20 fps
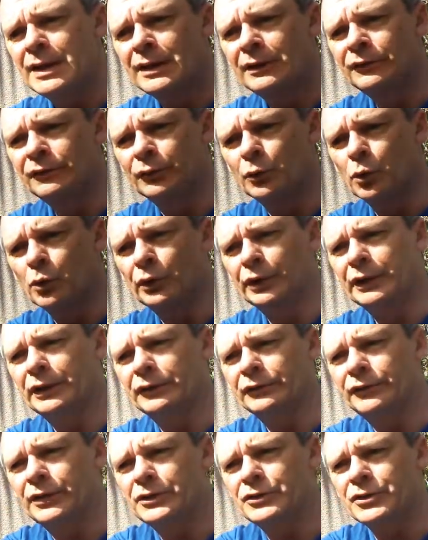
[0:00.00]
scoring,
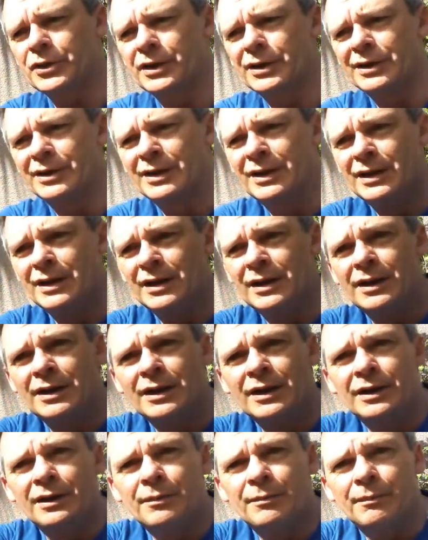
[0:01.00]
etc.
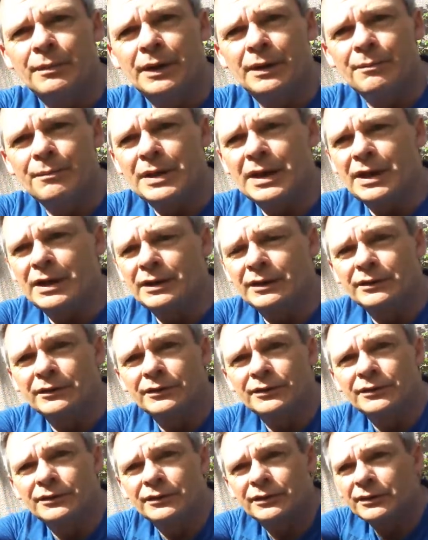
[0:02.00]
But man,
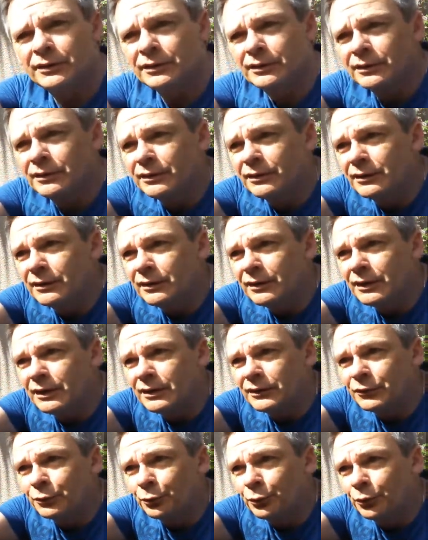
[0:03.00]
it's
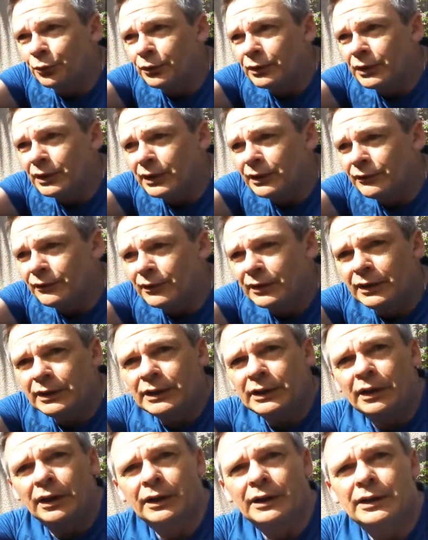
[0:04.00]
really
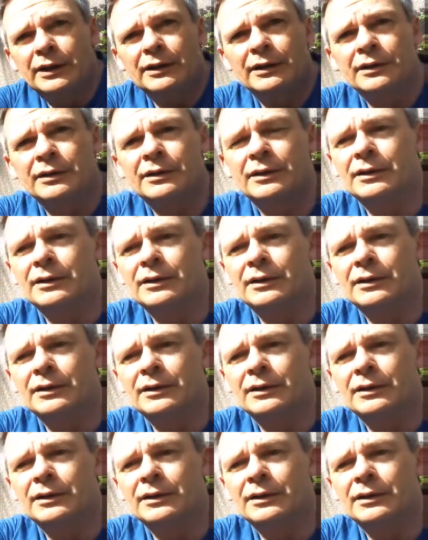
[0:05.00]
clear.